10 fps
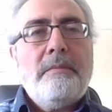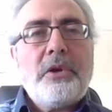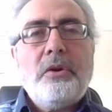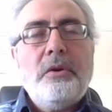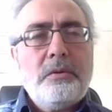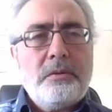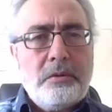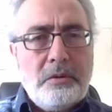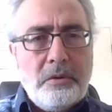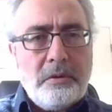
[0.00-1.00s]
Because,
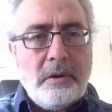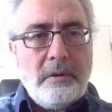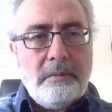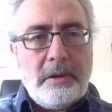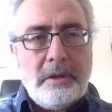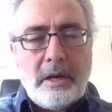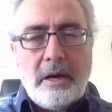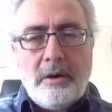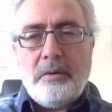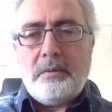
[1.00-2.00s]
in
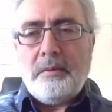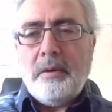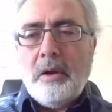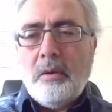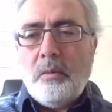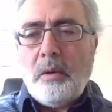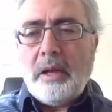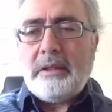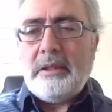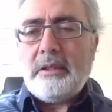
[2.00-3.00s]
our
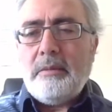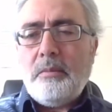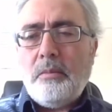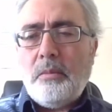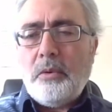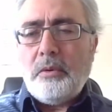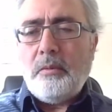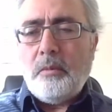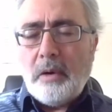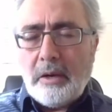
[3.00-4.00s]
what is
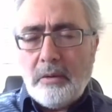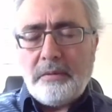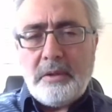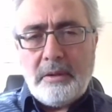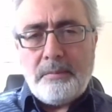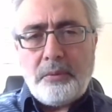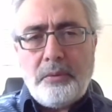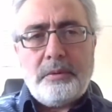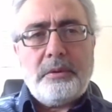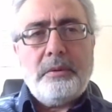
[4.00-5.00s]
one of the
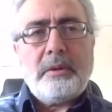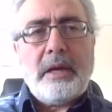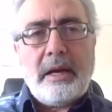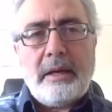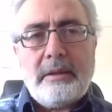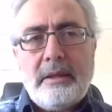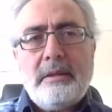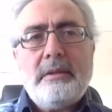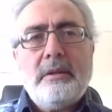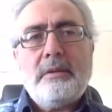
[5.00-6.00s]
important
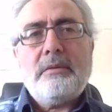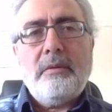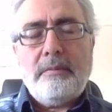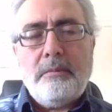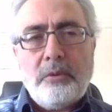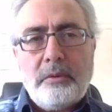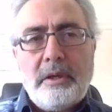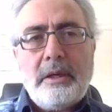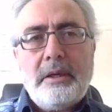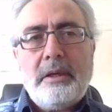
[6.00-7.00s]
characteristics of
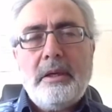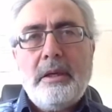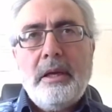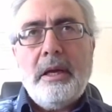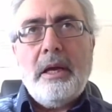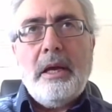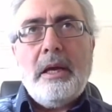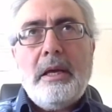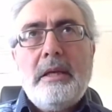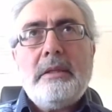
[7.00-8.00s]
modernity
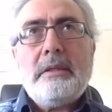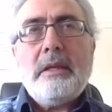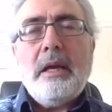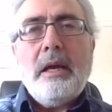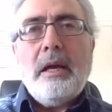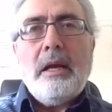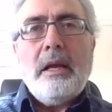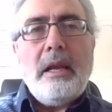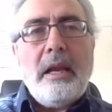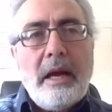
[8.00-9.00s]
is
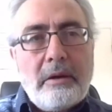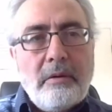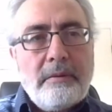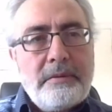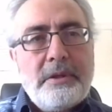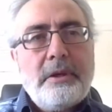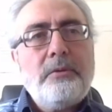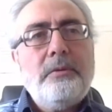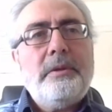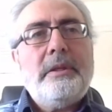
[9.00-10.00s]
lack of
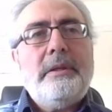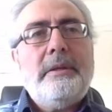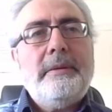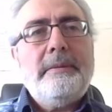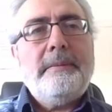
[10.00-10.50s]
security.